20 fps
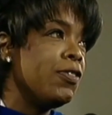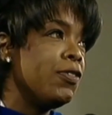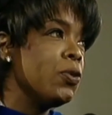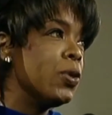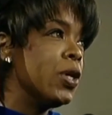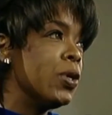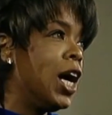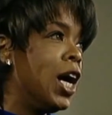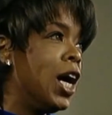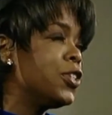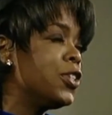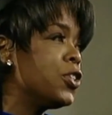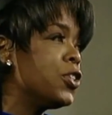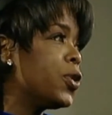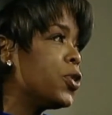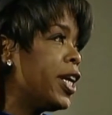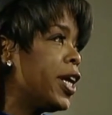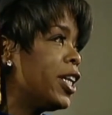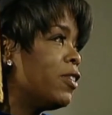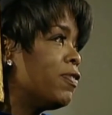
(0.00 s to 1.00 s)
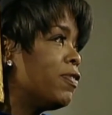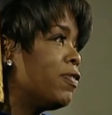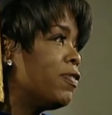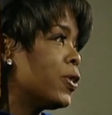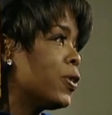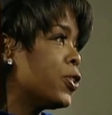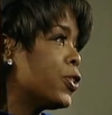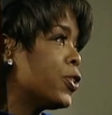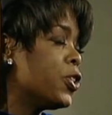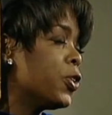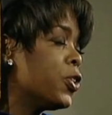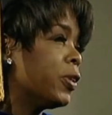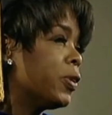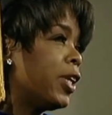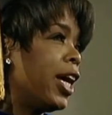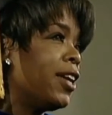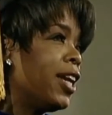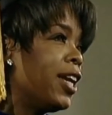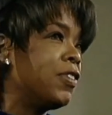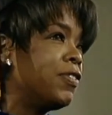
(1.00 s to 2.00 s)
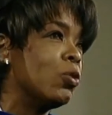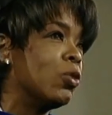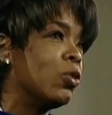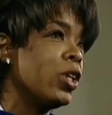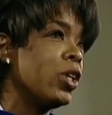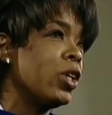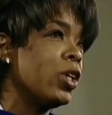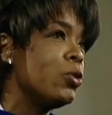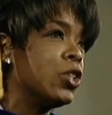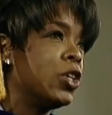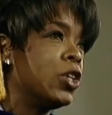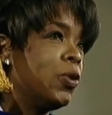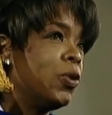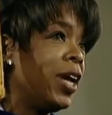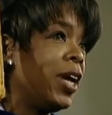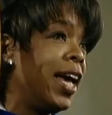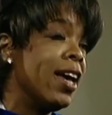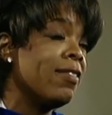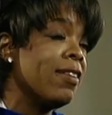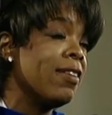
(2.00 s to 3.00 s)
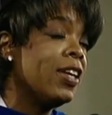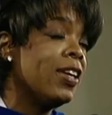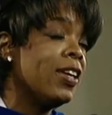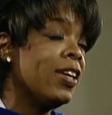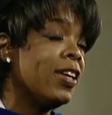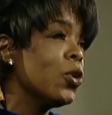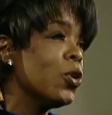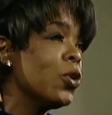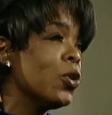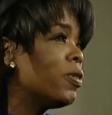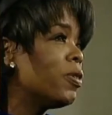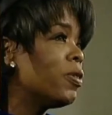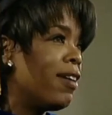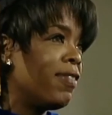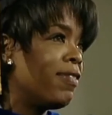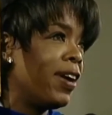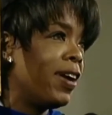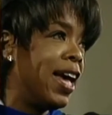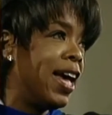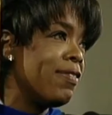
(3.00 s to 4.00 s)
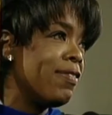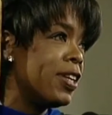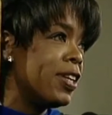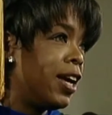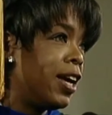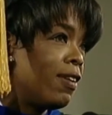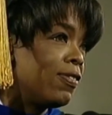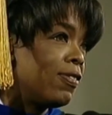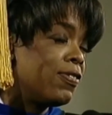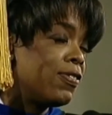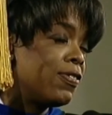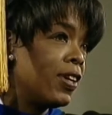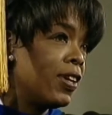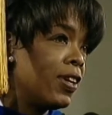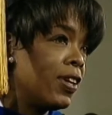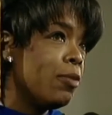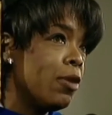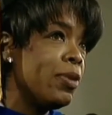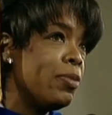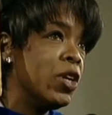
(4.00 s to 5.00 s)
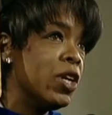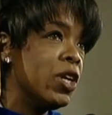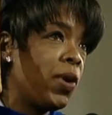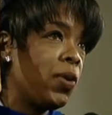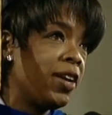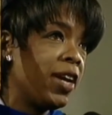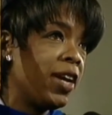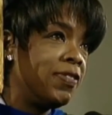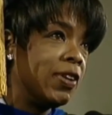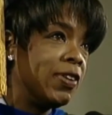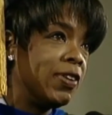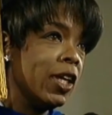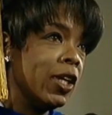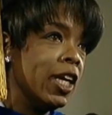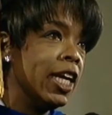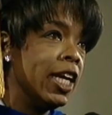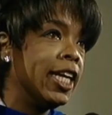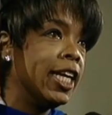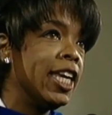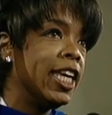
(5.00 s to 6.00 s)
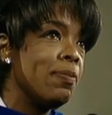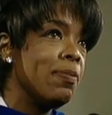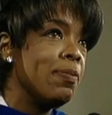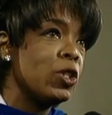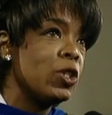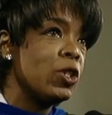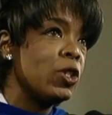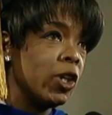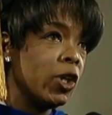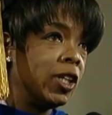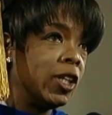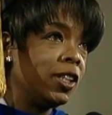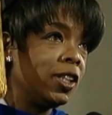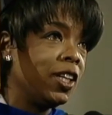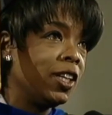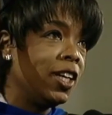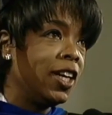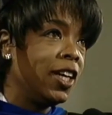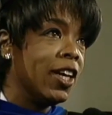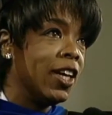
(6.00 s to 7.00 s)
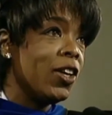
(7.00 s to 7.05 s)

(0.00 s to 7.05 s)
If you concentrate and focus in your life on what you don't have, you will never have enough. Be grateful. Keep a journal.